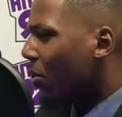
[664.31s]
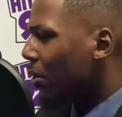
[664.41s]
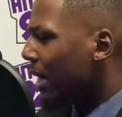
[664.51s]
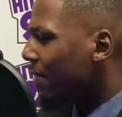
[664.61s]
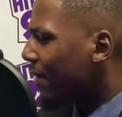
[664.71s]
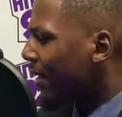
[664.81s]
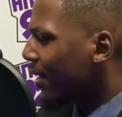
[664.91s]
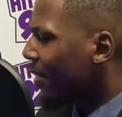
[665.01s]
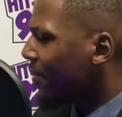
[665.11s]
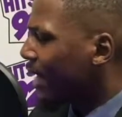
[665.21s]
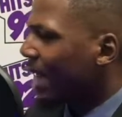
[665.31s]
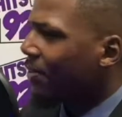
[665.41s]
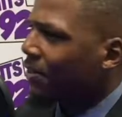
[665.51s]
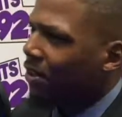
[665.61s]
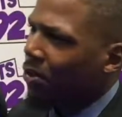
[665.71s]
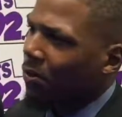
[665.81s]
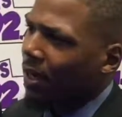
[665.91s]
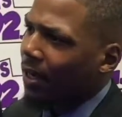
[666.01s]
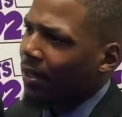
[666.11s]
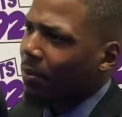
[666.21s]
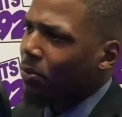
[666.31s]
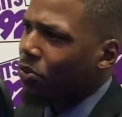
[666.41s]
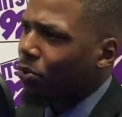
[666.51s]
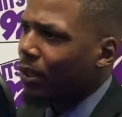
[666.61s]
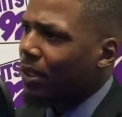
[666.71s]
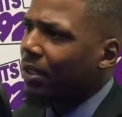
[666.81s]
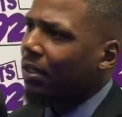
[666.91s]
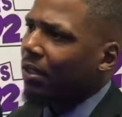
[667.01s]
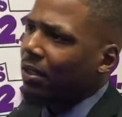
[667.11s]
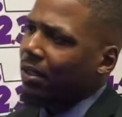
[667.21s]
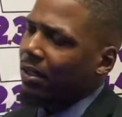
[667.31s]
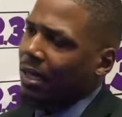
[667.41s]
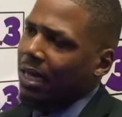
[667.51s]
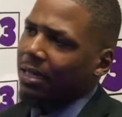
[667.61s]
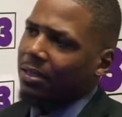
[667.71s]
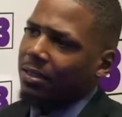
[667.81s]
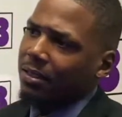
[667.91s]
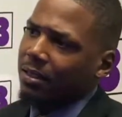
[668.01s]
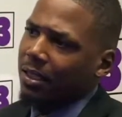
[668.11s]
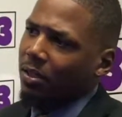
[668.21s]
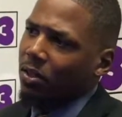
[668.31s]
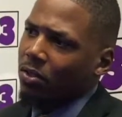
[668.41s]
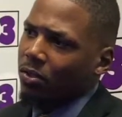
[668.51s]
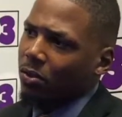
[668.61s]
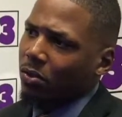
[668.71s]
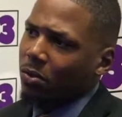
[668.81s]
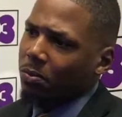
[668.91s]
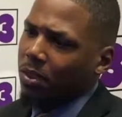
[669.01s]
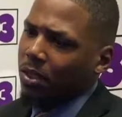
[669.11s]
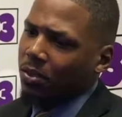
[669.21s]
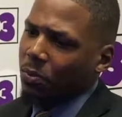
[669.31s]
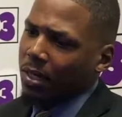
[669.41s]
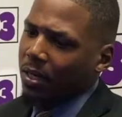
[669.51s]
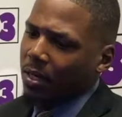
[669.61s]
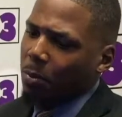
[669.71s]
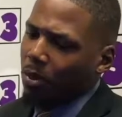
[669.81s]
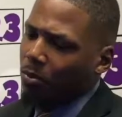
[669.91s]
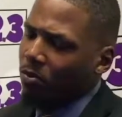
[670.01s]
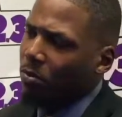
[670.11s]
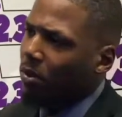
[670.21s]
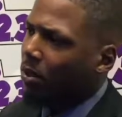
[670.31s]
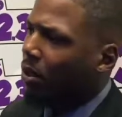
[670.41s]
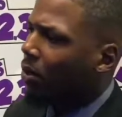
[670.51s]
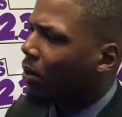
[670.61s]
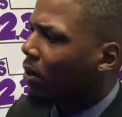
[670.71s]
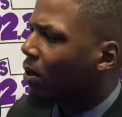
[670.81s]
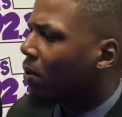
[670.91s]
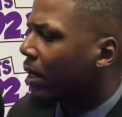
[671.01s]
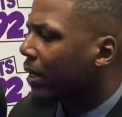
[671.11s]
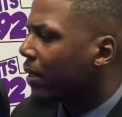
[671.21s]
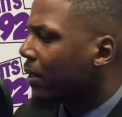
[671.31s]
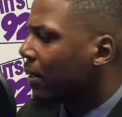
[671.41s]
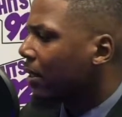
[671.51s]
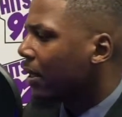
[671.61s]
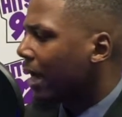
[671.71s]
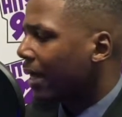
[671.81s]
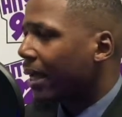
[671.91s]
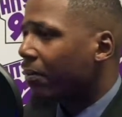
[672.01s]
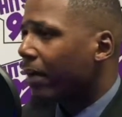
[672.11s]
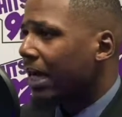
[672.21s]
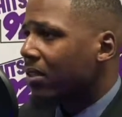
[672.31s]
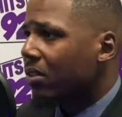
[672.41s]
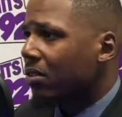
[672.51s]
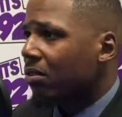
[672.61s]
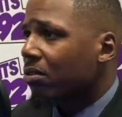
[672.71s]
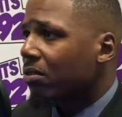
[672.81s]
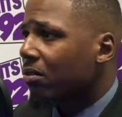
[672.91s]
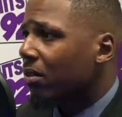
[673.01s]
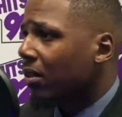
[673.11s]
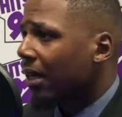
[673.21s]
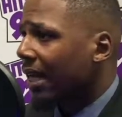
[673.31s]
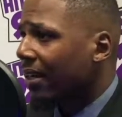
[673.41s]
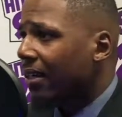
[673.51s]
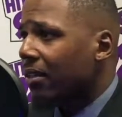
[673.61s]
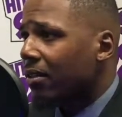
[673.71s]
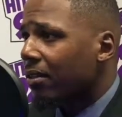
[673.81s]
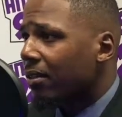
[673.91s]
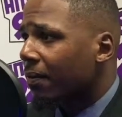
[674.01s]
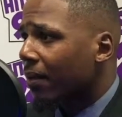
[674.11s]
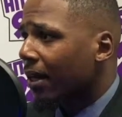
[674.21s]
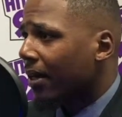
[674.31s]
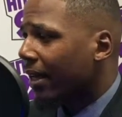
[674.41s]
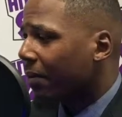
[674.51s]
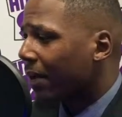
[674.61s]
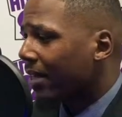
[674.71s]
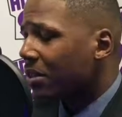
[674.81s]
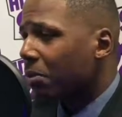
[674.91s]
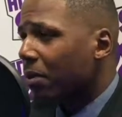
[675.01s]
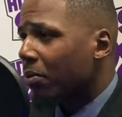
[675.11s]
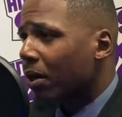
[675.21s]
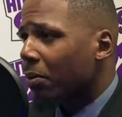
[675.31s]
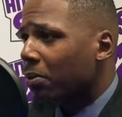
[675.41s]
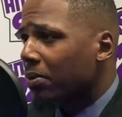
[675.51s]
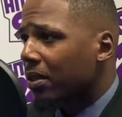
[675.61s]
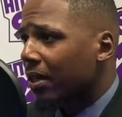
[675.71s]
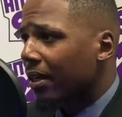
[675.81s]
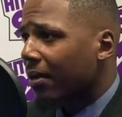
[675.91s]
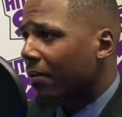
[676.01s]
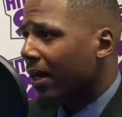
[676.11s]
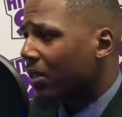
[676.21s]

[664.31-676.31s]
life I lived after Colgate, in between college and law school. Because when I come home from Colgate, I came back to just Atlanta. I came back to my problems. I came back